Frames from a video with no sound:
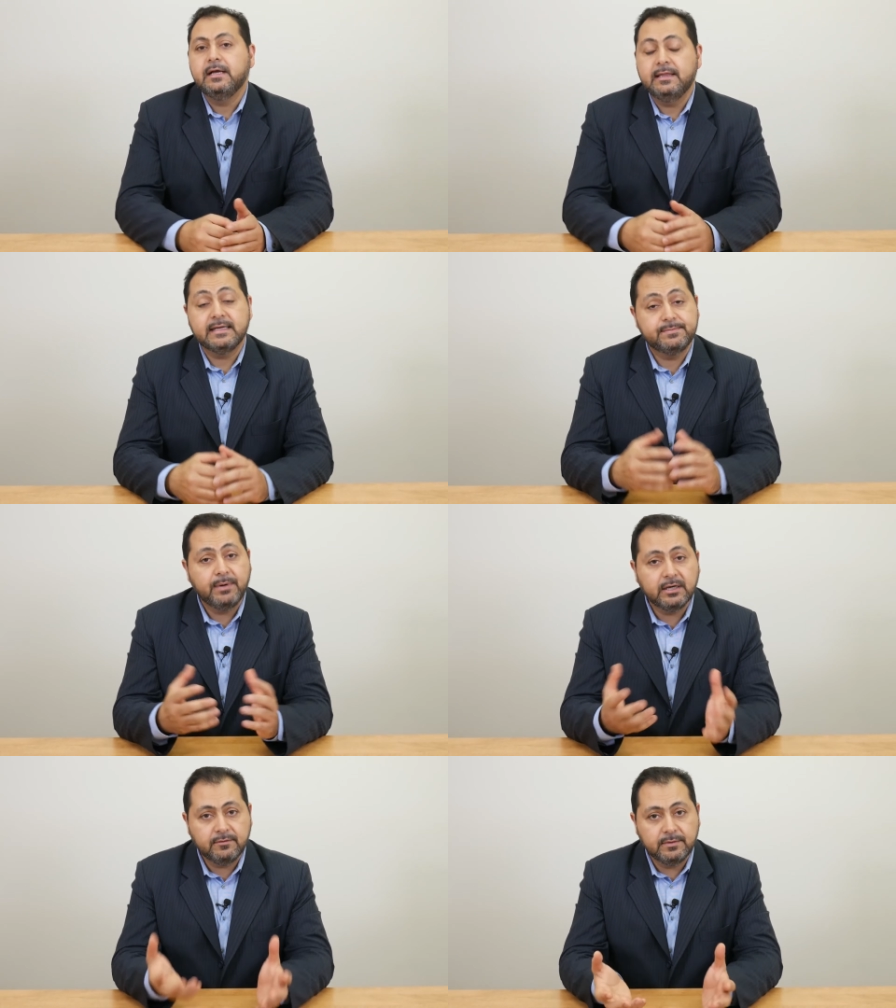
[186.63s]
That's
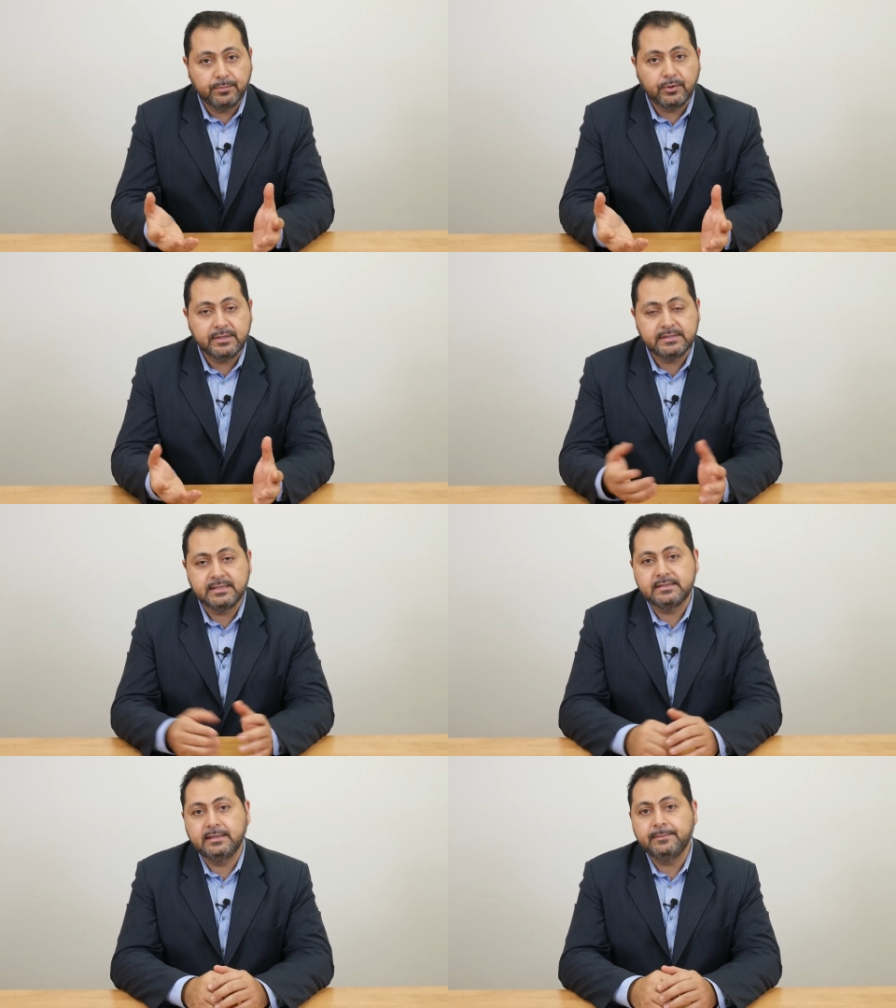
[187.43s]
part of the point
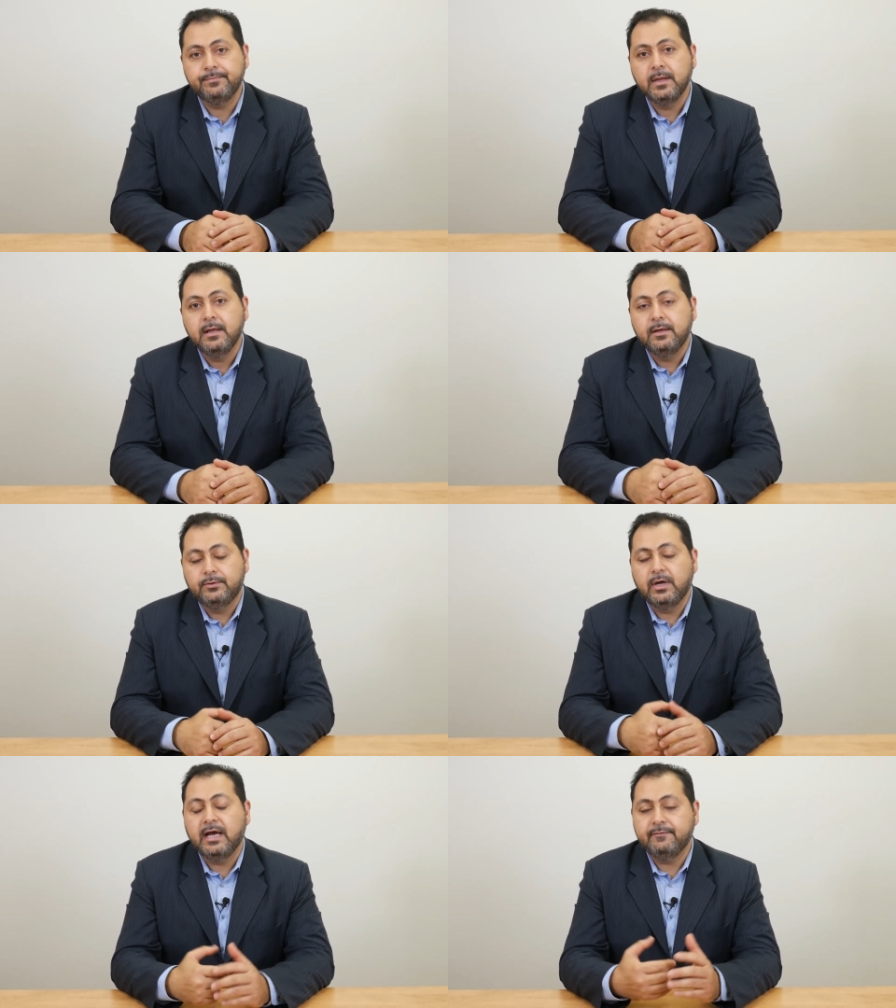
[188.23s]
system,
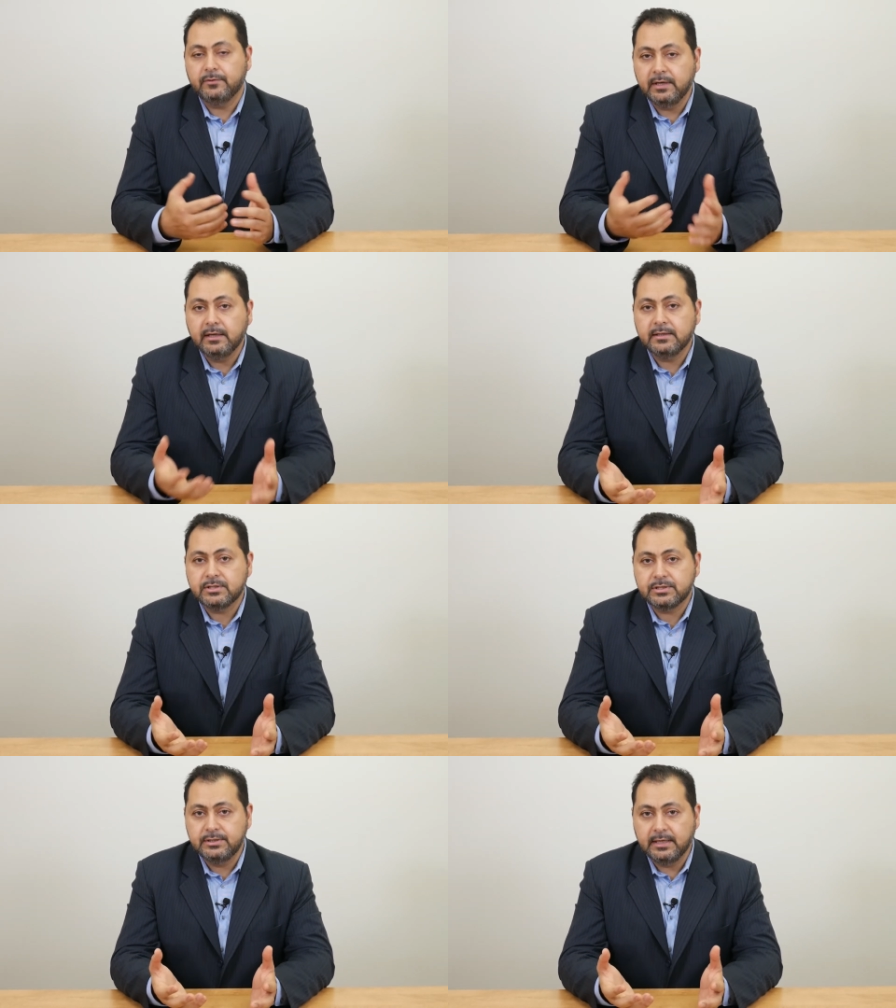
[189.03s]
to have your
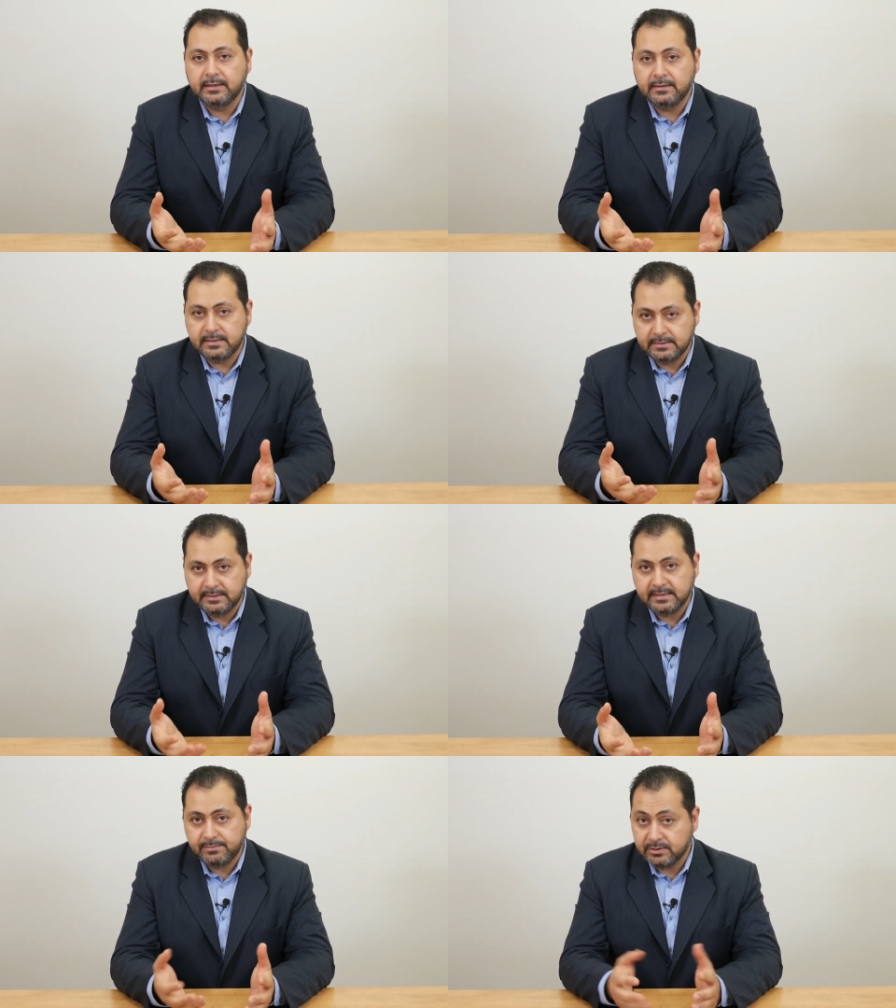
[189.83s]
English done as a
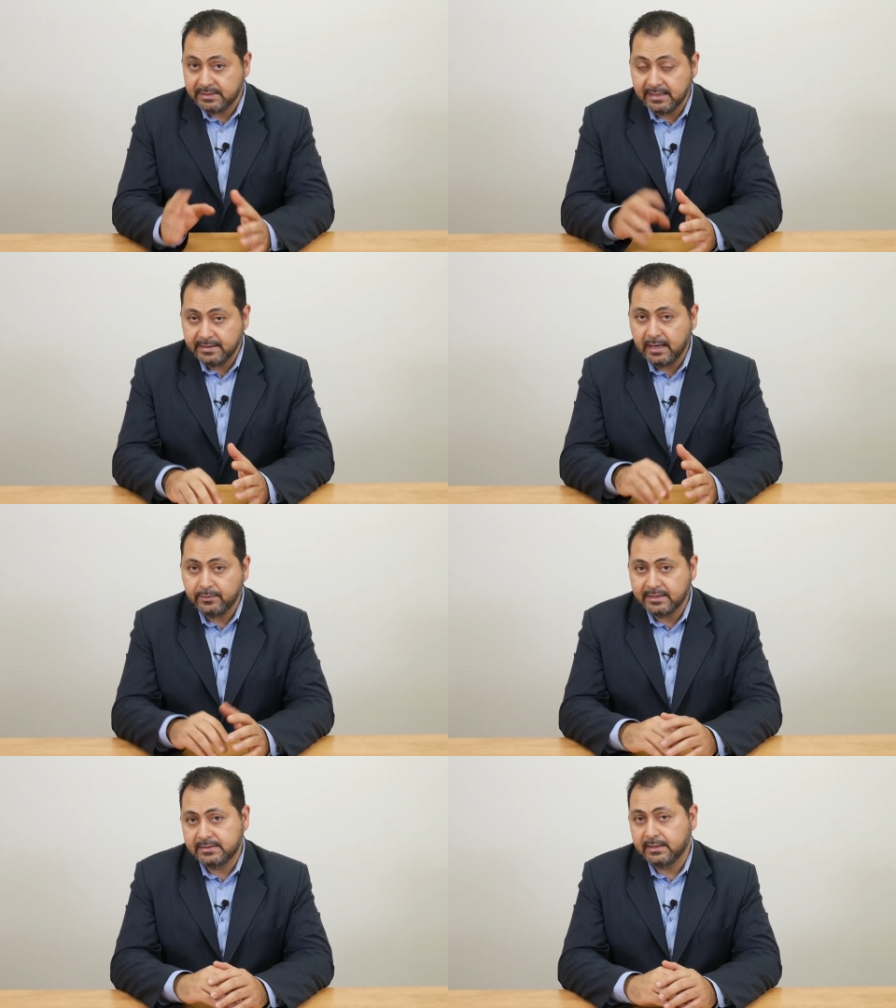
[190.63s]
test, because
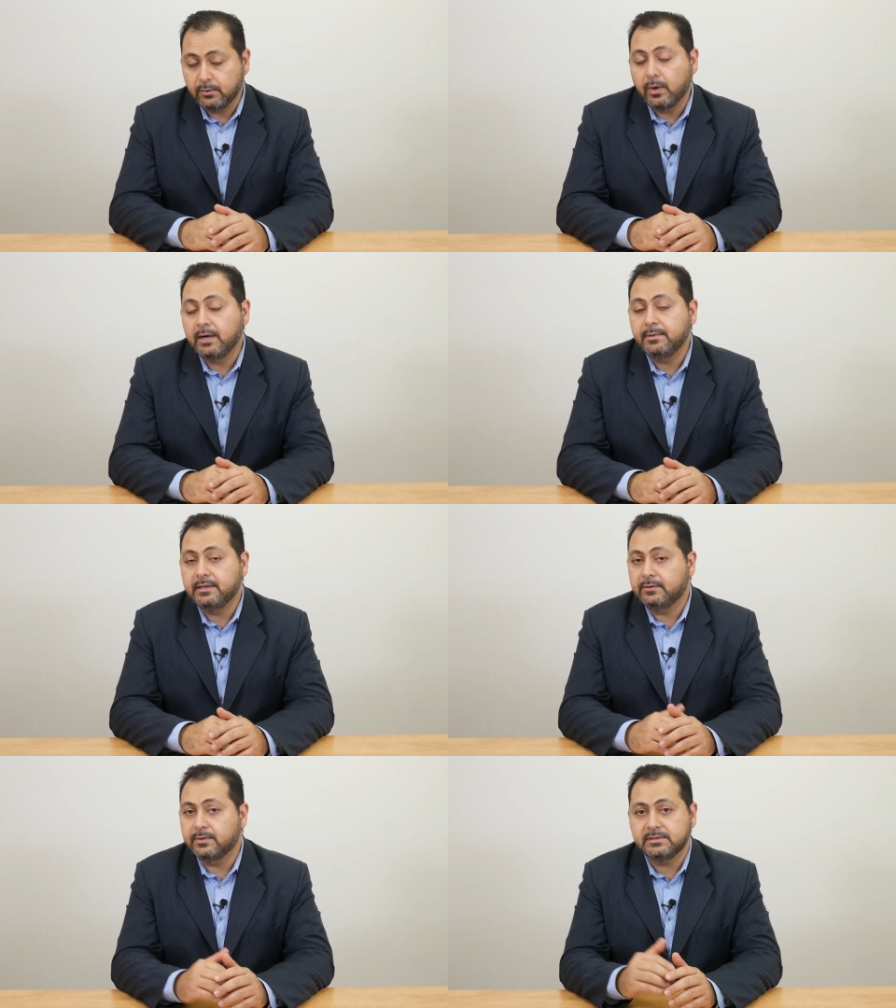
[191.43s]
that's a requirement
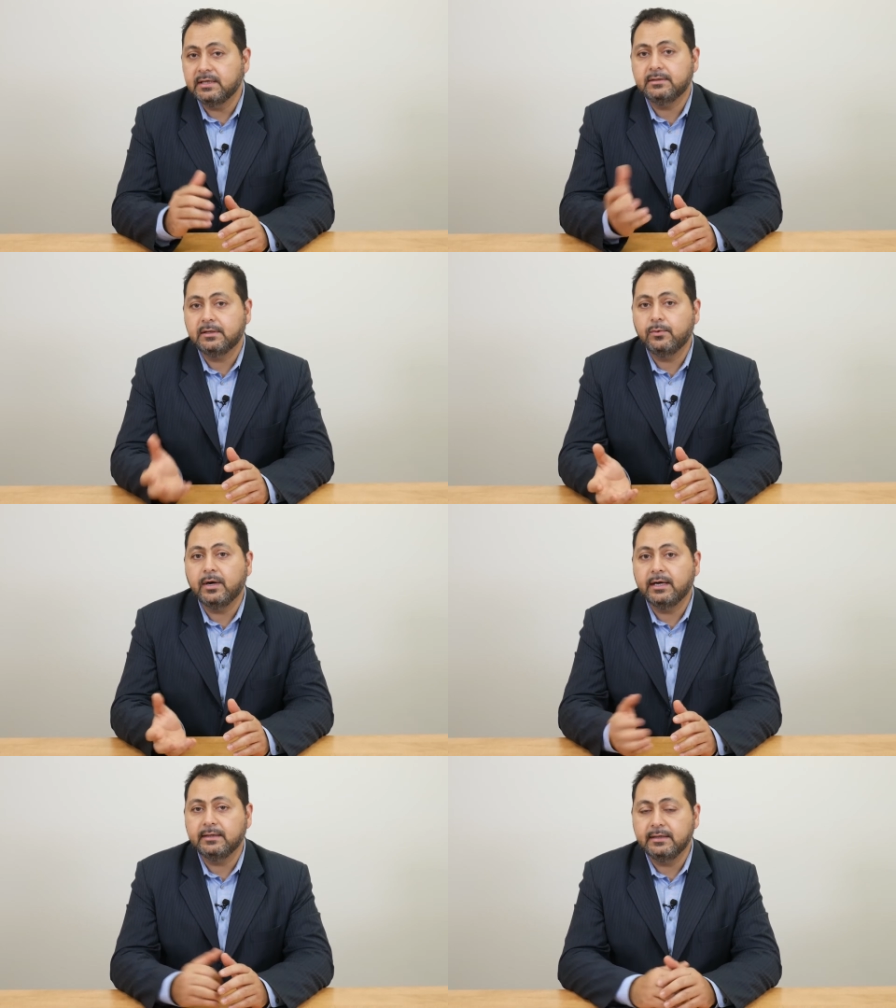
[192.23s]
that was not
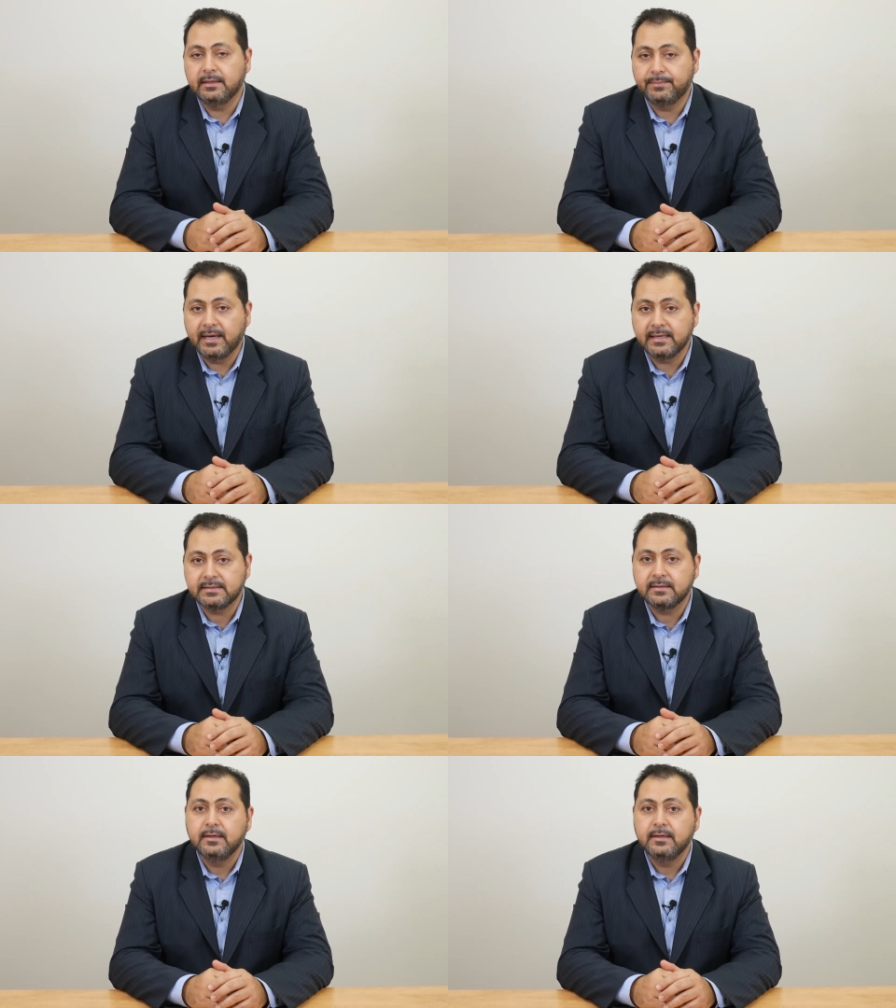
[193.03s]
required in the past.